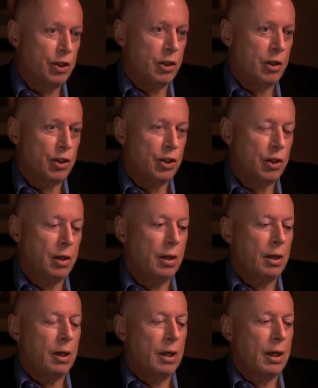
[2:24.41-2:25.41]
church,
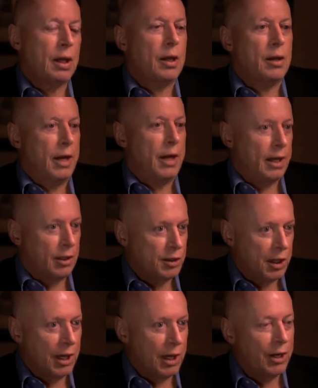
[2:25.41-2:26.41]
they can tell